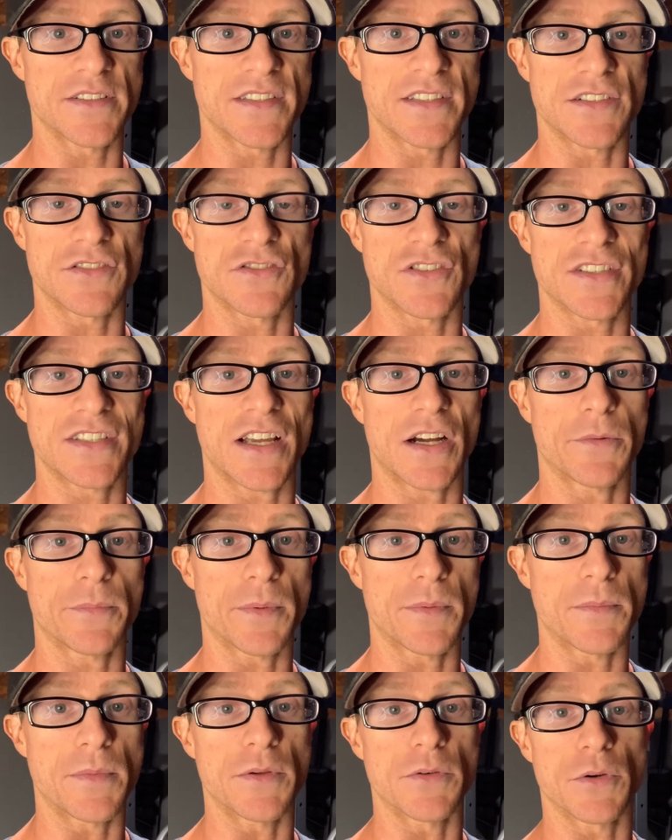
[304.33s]
is just
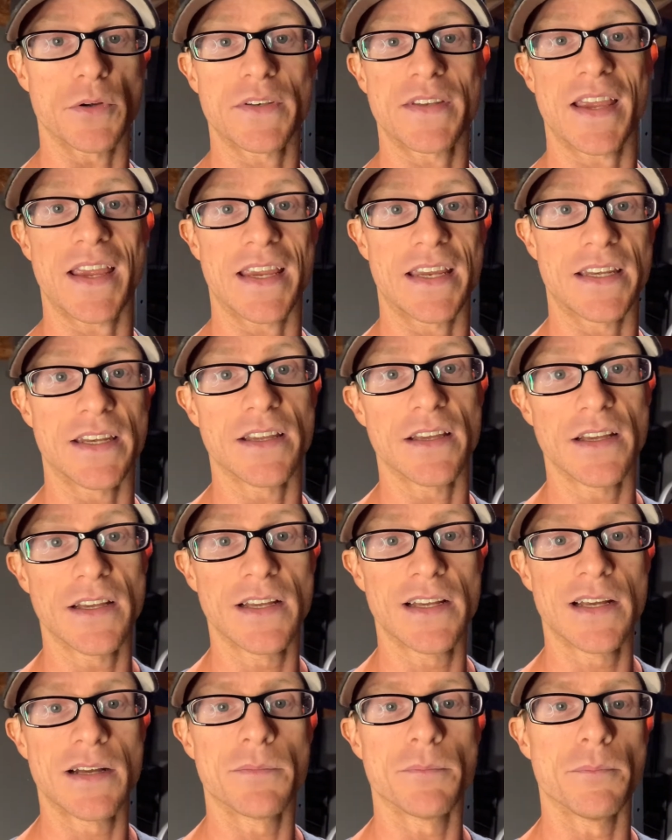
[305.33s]
helping me retain
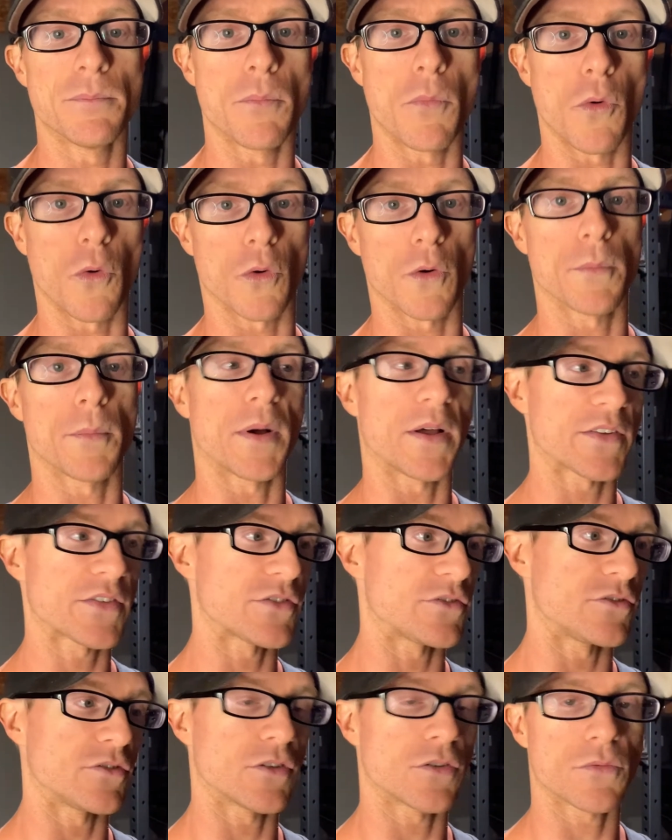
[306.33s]
more
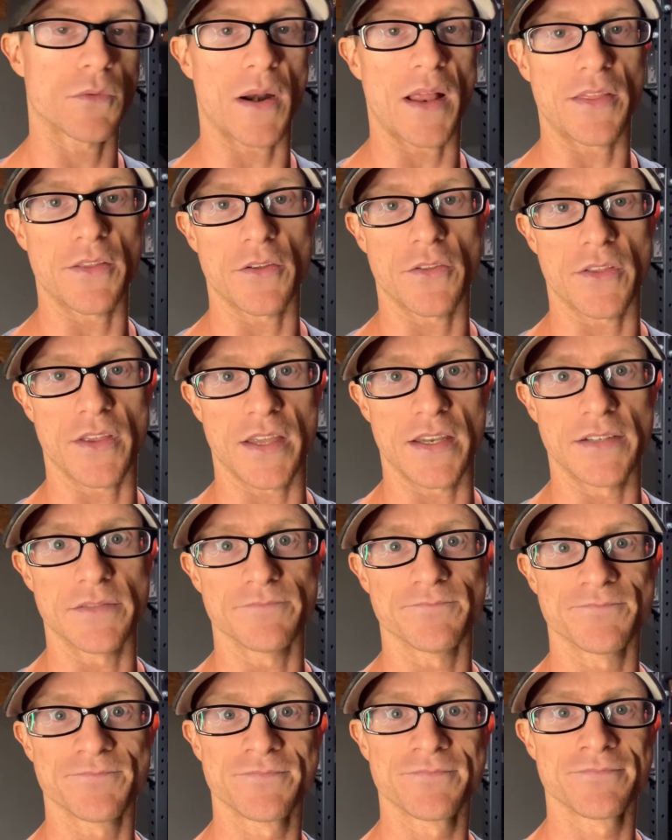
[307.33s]
muscle rather than
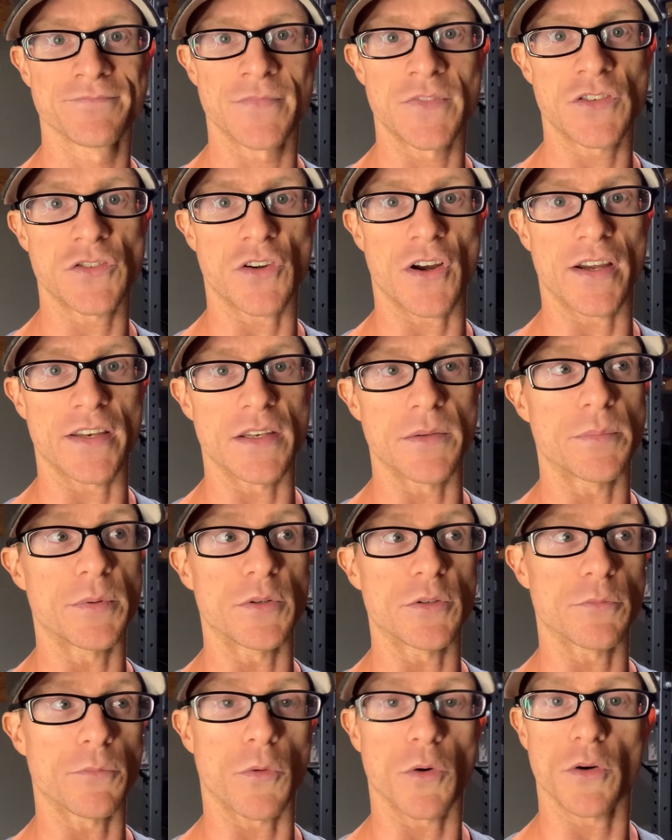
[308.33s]
trying to
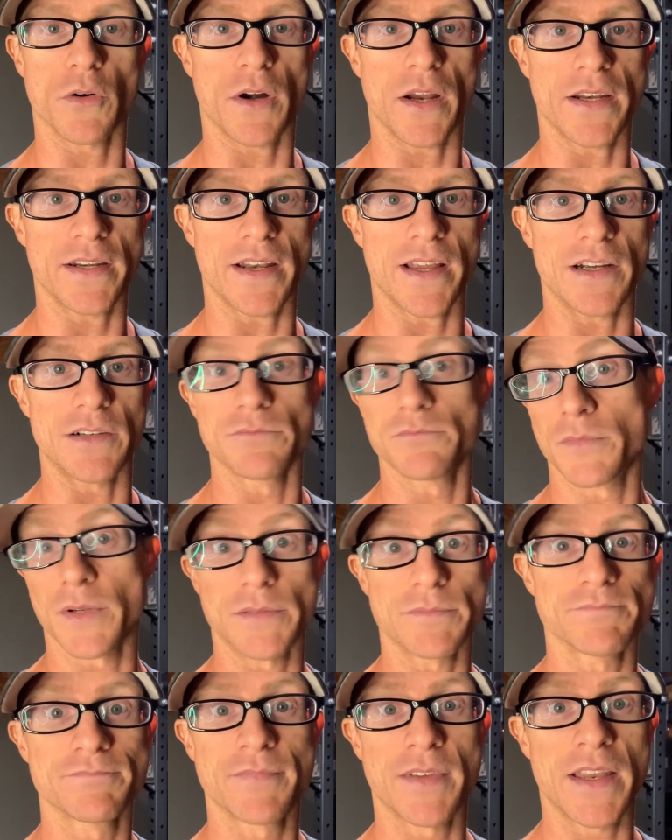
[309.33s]
build more right now. But
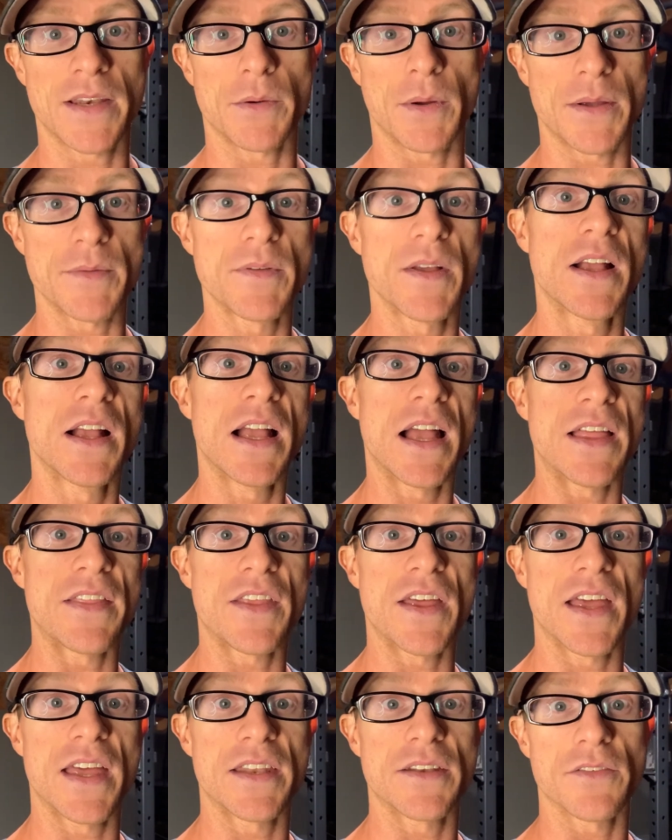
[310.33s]
anyway, and
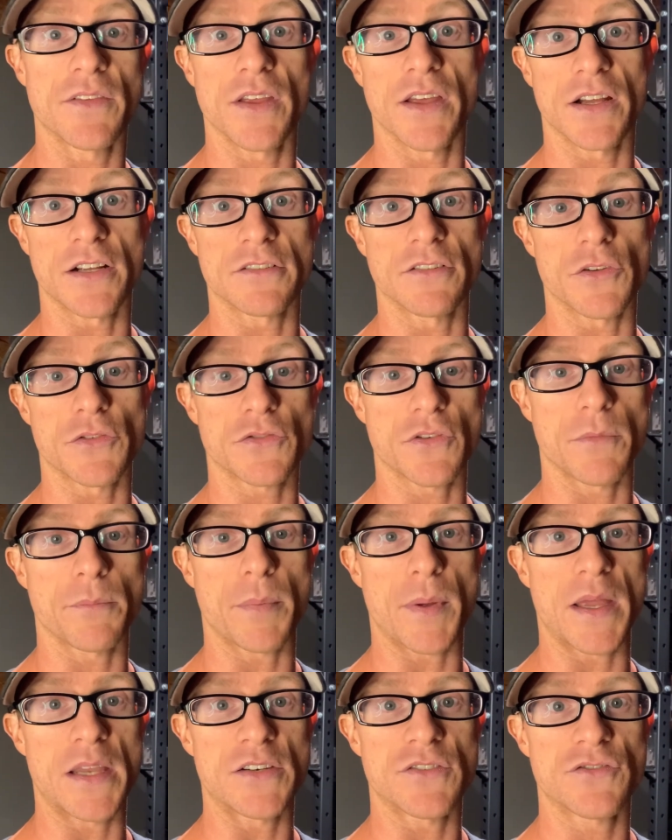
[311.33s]
then the close grip
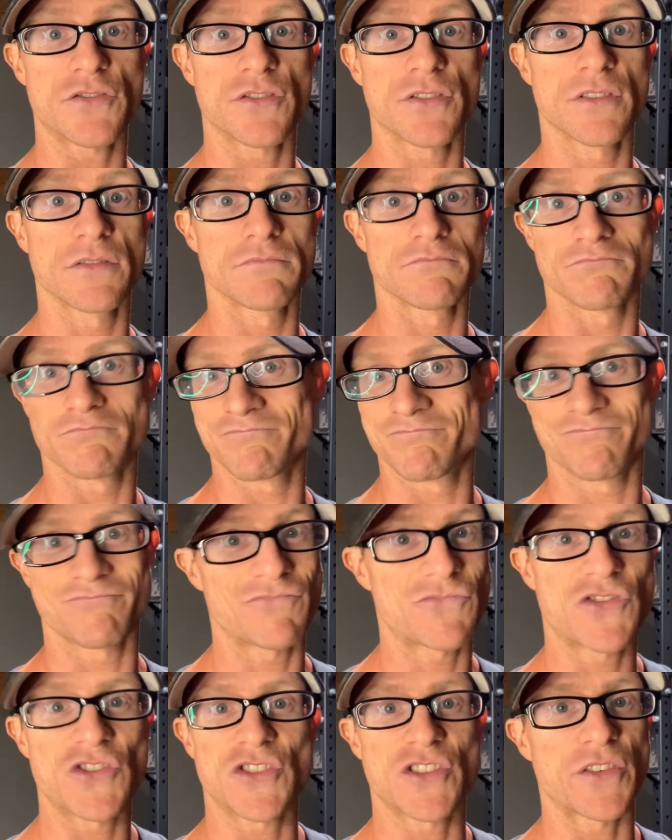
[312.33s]
bench,
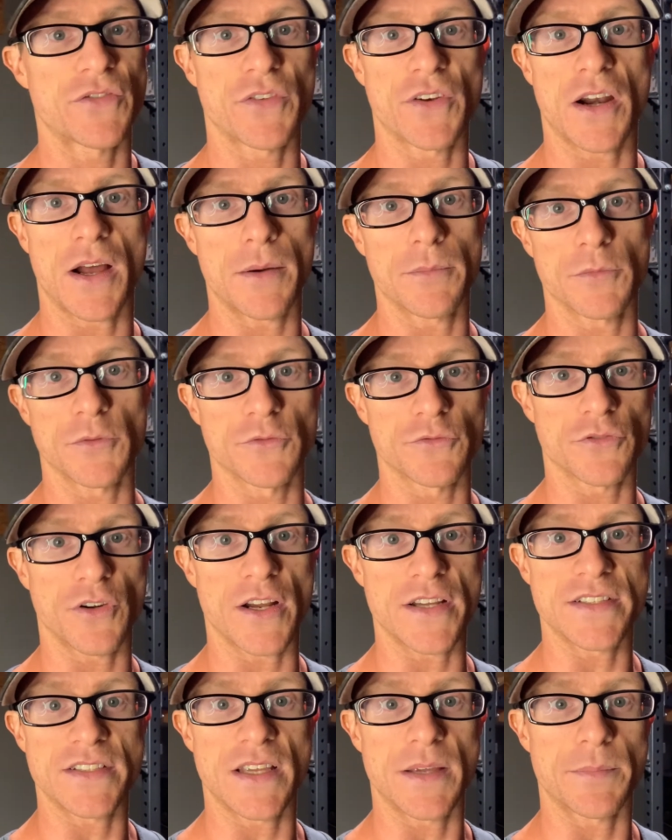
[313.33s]
just a phenomenal
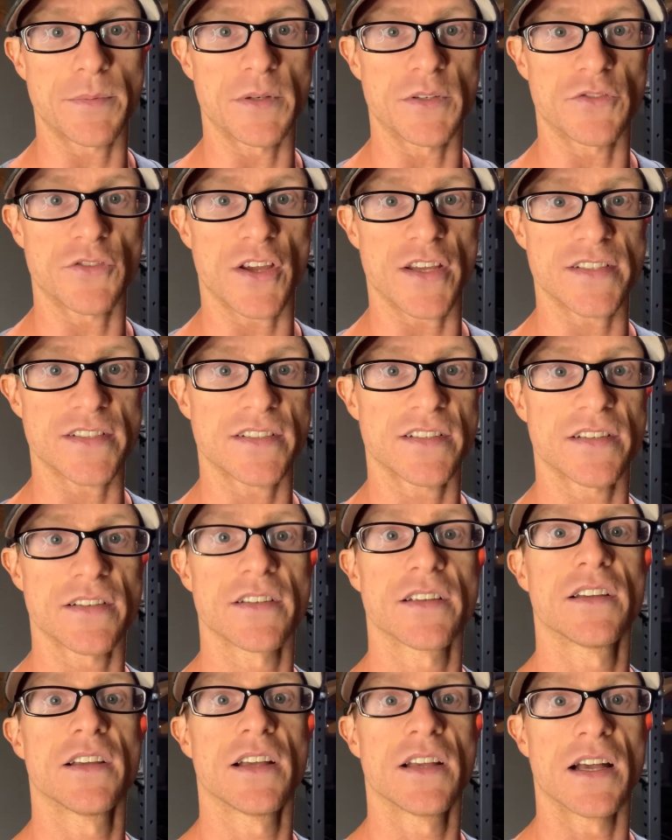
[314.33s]
tricep and chest
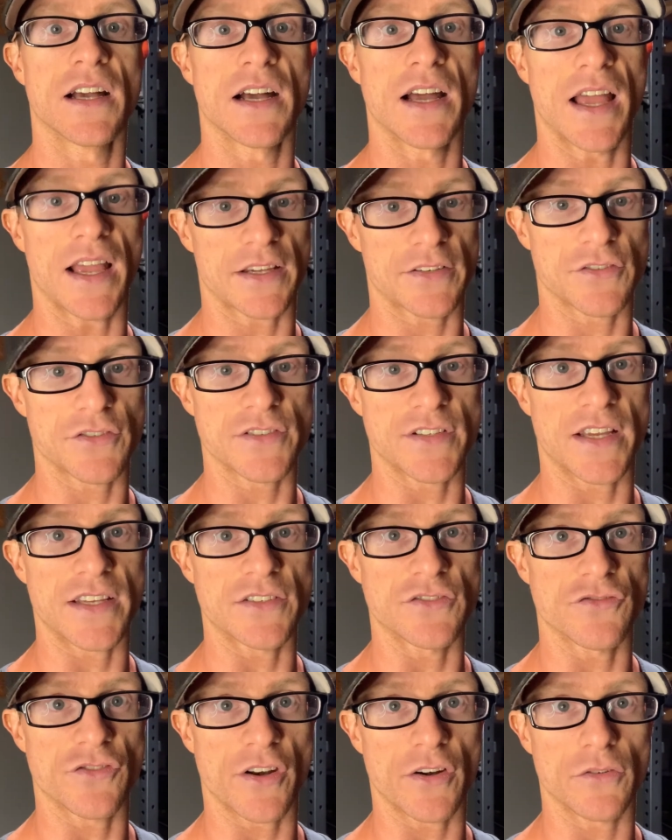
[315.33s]
exercise
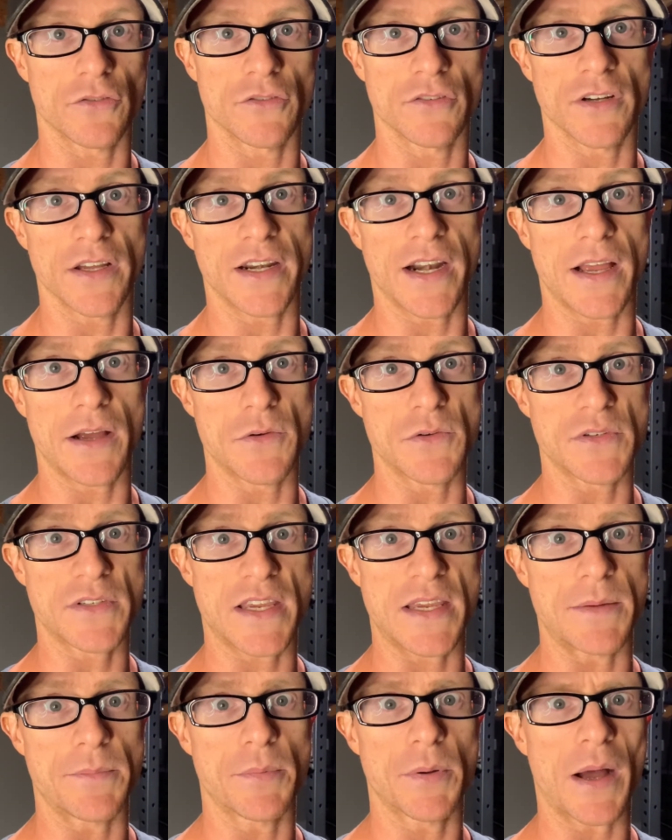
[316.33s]
in general. And I always
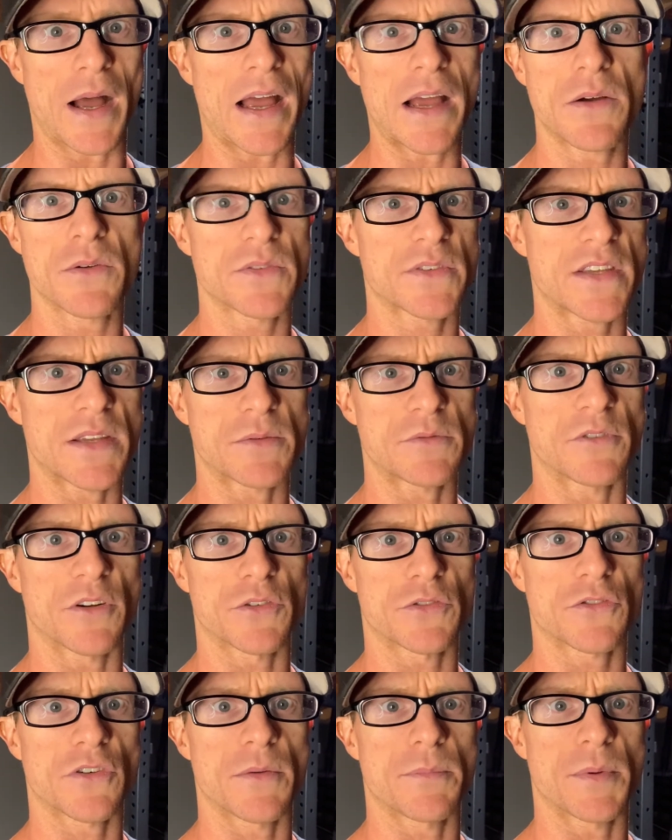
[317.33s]
keep close
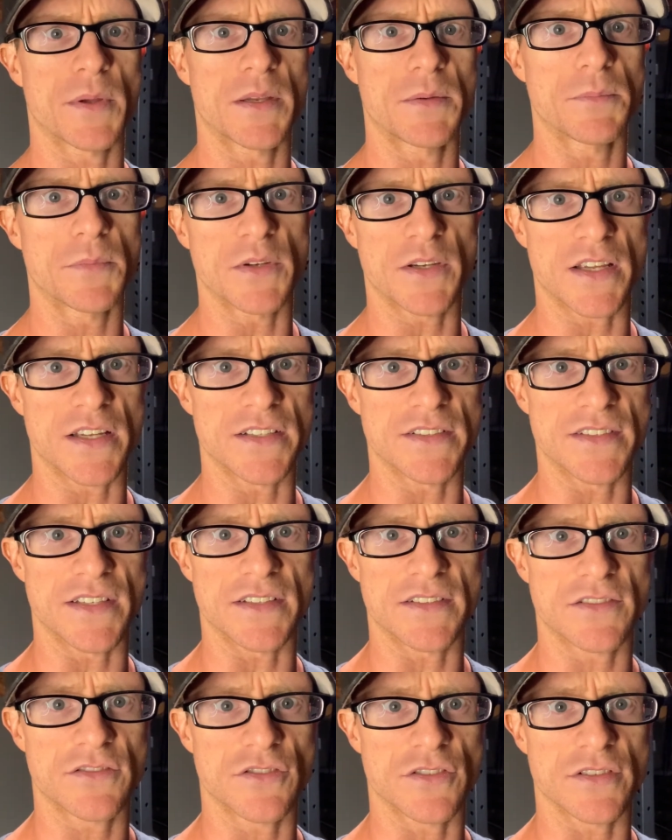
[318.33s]
grip in because
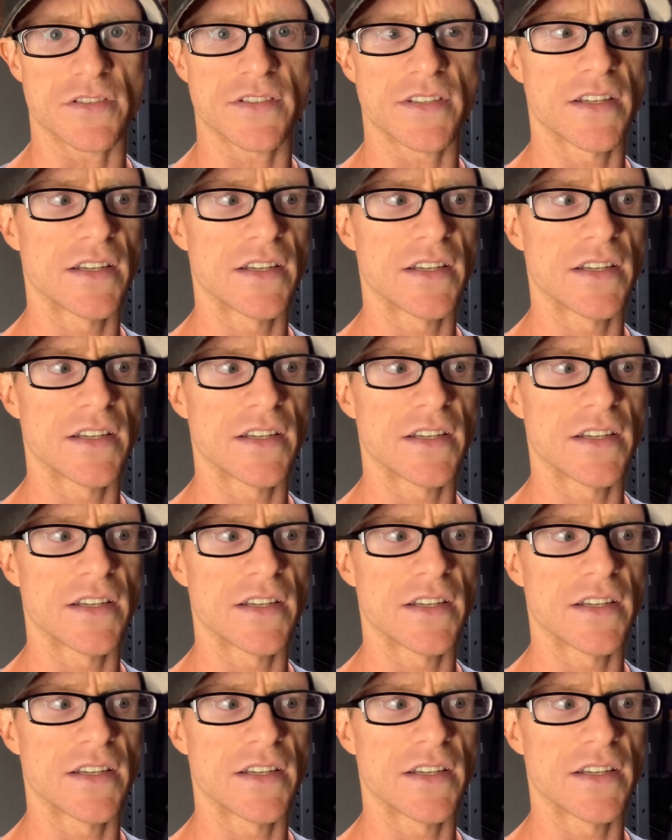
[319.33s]
it's just